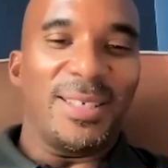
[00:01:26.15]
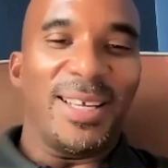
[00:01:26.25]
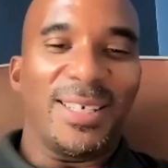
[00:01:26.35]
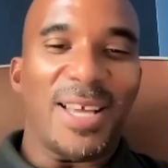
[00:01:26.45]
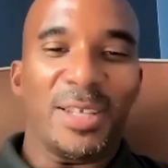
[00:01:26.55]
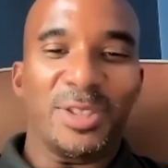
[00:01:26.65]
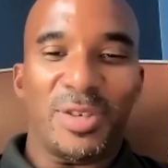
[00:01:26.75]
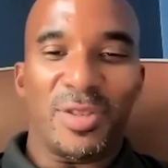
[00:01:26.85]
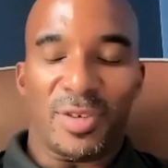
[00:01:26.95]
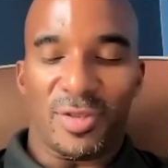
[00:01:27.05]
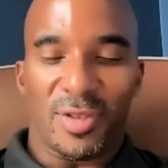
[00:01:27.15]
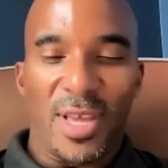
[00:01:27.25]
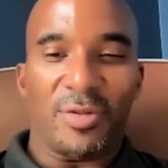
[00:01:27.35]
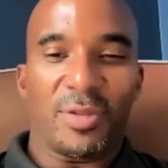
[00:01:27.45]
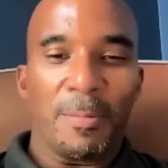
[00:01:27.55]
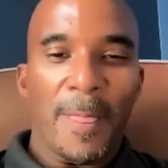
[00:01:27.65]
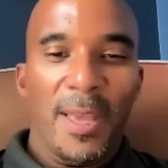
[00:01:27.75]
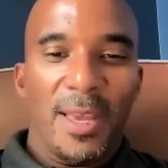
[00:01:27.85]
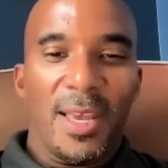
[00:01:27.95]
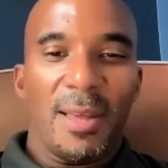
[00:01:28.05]
intelligence and success
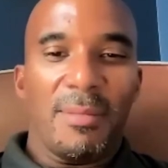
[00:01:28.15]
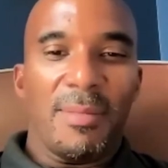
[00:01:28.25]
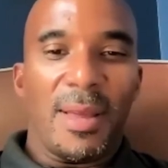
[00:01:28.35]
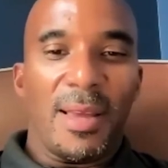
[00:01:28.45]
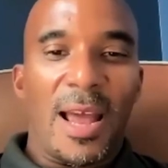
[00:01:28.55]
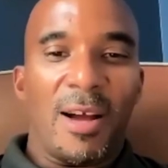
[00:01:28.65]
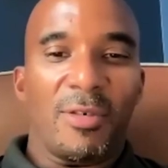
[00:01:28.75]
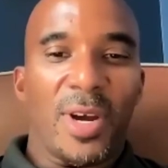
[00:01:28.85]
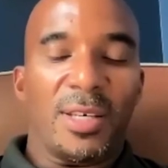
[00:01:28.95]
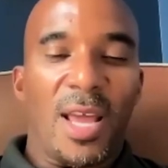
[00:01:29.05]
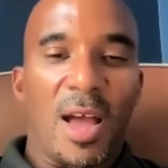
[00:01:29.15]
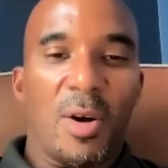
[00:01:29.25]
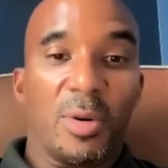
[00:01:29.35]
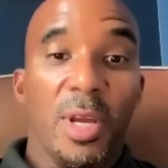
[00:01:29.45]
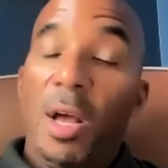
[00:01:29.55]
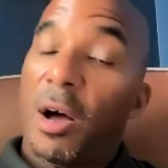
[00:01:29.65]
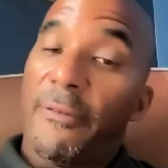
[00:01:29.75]
in our great town.